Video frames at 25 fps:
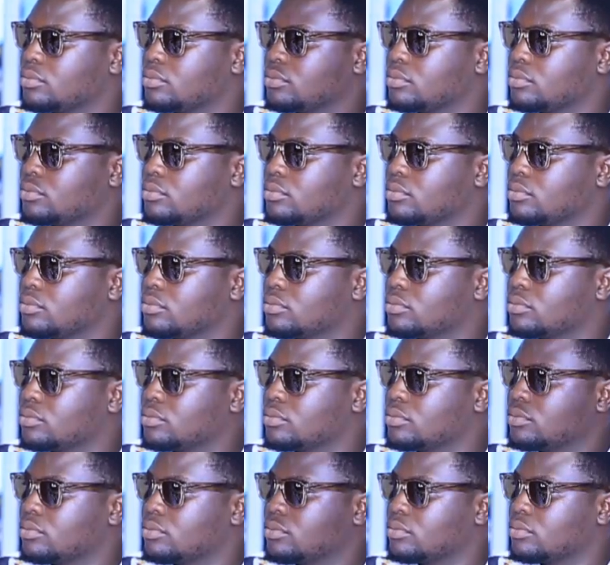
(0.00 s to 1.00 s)

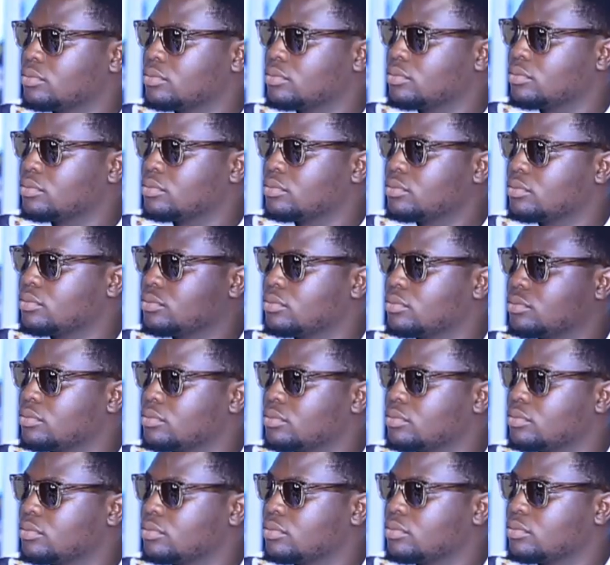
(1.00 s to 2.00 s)

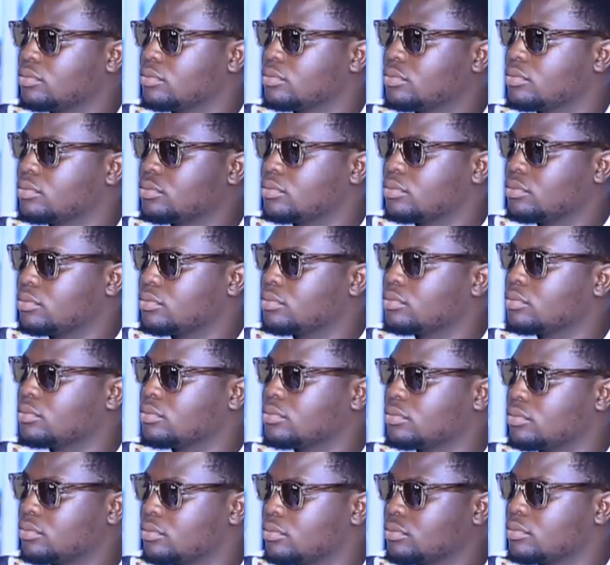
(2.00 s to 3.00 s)

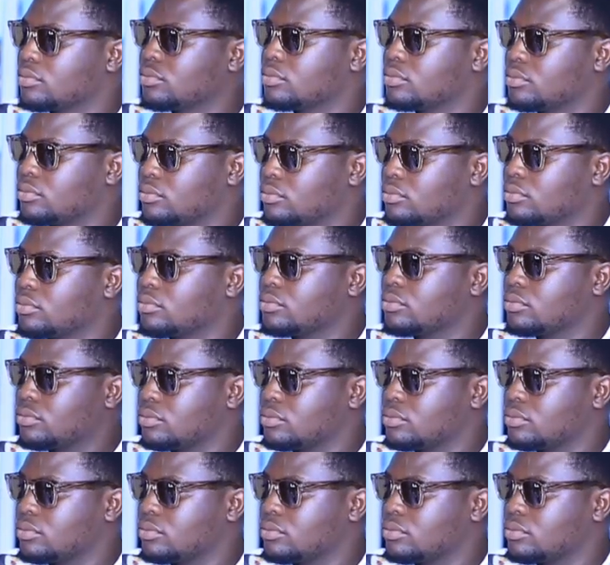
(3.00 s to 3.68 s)
(not speaking)